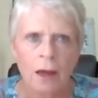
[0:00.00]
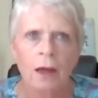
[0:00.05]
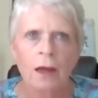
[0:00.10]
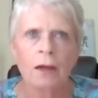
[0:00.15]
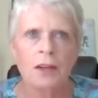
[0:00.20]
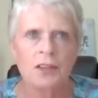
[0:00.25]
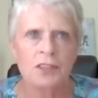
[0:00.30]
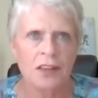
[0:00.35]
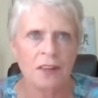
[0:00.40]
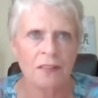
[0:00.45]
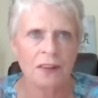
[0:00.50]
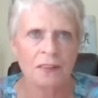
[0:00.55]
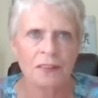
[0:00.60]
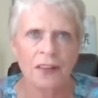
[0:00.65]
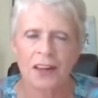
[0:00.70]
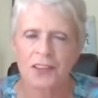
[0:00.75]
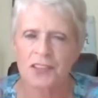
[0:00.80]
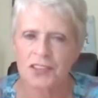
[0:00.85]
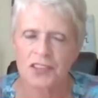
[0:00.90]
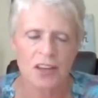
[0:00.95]
because I think
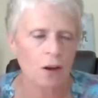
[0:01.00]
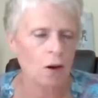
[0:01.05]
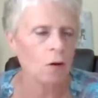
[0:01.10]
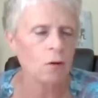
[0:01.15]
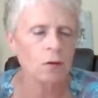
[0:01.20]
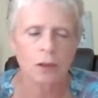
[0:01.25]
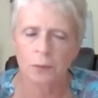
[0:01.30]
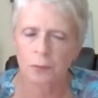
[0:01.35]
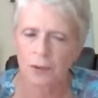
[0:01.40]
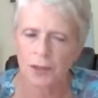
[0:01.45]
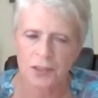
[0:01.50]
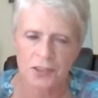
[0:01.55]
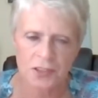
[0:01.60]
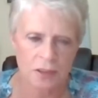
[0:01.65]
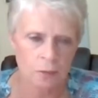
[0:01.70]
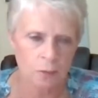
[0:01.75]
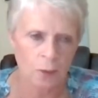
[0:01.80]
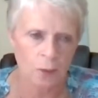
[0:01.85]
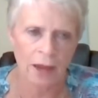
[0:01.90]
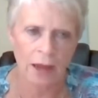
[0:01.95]
that's the only
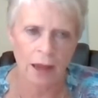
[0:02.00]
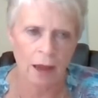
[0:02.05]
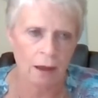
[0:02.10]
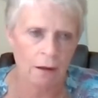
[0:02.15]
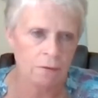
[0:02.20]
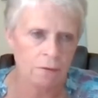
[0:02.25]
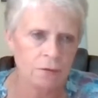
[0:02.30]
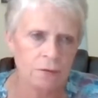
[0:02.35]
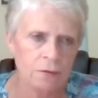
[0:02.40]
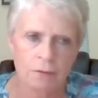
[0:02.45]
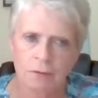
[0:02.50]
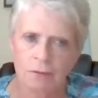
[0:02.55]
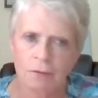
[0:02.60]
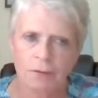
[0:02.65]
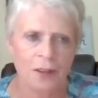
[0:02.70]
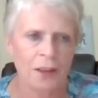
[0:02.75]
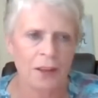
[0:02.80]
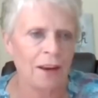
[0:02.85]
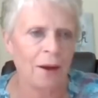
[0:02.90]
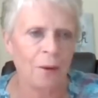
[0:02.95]
reason we have
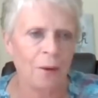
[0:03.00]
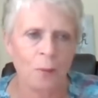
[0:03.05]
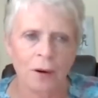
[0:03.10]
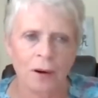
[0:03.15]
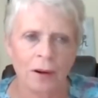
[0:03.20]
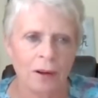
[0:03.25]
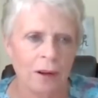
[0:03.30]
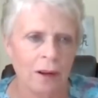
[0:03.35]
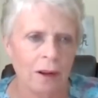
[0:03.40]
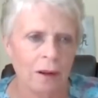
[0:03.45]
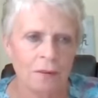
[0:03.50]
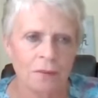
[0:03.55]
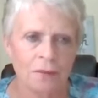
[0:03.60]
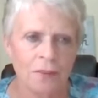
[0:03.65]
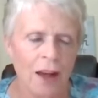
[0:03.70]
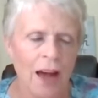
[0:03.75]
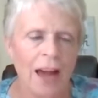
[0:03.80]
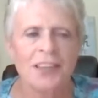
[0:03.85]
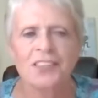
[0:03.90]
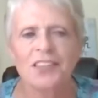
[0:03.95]
the network of,
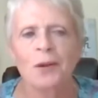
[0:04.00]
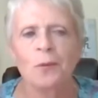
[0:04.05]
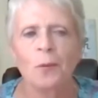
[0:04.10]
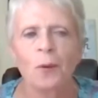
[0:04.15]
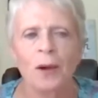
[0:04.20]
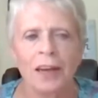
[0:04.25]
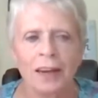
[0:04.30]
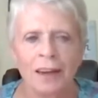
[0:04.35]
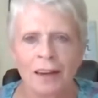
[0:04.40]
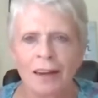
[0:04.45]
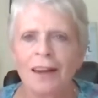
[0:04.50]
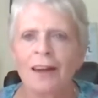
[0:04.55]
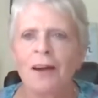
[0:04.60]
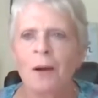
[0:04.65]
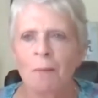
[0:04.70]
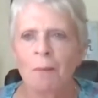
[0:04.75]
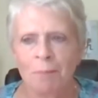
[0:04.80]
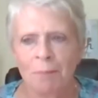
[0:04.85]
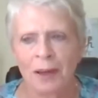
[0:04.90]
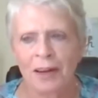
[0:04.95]
I say we,
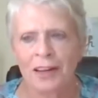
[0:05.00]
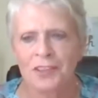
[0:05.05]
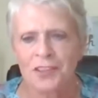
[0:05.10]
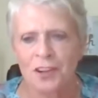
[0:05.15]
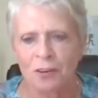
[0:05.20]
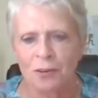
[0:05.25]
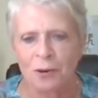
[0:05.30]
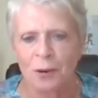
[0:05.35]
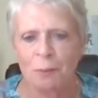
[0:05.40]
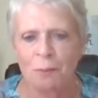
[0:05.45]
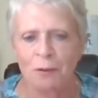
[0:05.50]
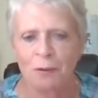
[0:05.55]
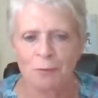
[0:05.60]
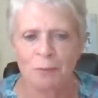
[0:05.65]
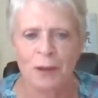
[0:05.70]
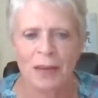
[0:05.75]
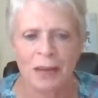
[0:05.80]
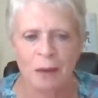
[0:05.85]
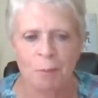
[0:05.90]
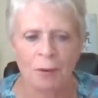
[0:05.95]
but it's a group of
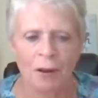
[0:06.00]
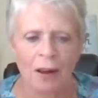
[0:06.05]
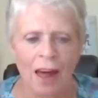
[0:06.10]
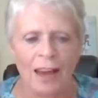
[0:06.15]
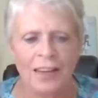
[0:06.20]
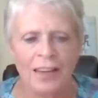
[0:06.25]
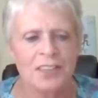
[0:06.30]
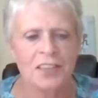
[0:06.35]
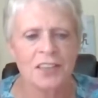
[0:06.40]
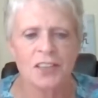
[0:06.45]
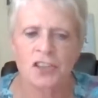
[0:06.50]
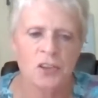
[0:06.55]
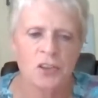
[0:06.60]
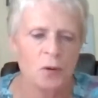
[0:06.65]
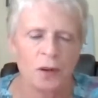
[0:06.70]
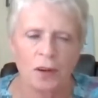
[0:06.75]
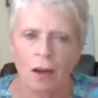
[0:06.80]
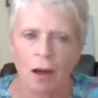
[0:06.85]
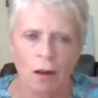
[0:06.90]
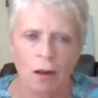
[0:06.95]
people. I didn't do
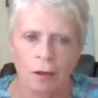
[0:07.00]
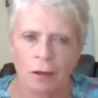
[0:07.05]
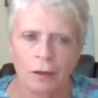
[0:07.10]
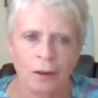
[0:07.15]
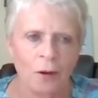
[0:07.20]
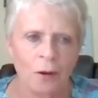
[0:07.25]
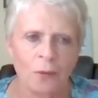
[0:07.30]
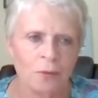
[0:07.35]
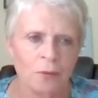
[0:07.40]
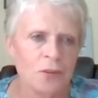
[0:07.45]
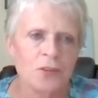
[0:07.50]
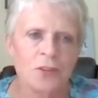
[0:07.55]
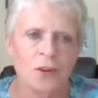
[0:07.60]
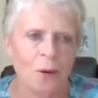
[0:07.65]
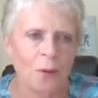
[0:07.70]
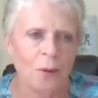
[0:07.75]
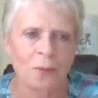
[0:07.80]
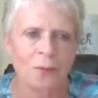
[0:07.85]
it all alone. So,